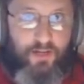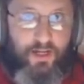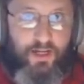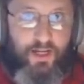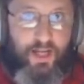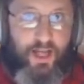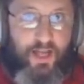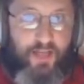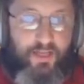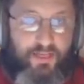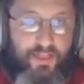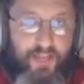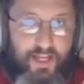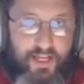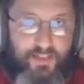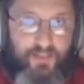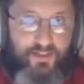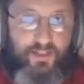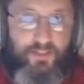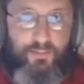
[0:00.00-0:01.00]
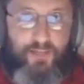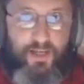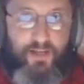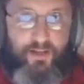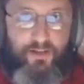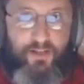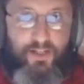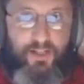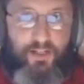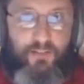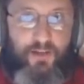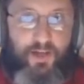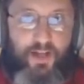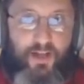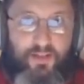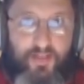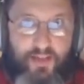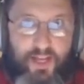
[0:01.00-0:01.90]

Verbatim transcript: Okay, they stepped out on him.